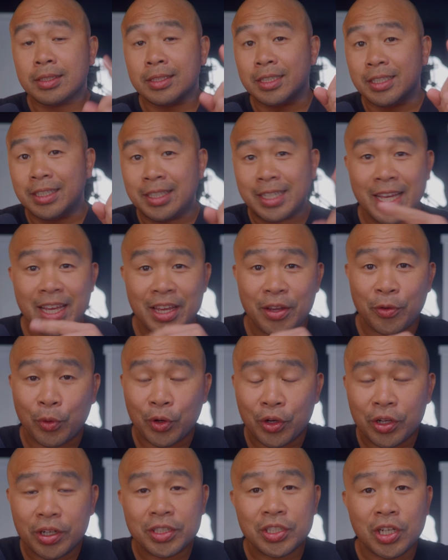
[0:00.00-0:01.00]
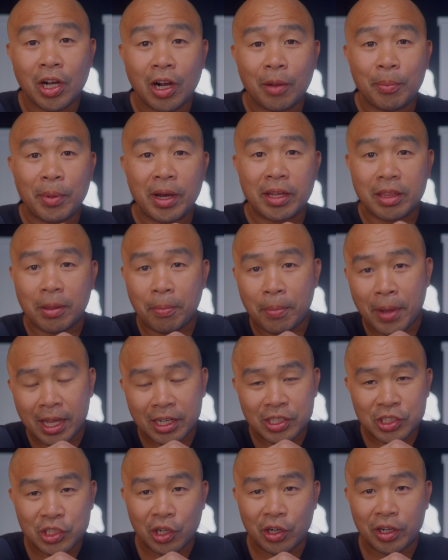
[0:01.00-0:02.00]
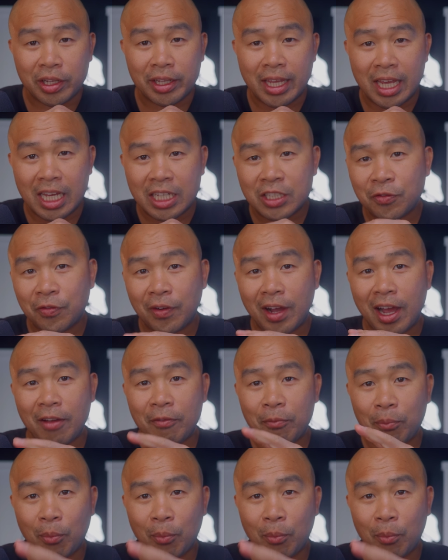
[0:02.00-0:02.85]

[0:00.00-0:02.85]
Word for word: Today, we're going to talk about the Panasonic S five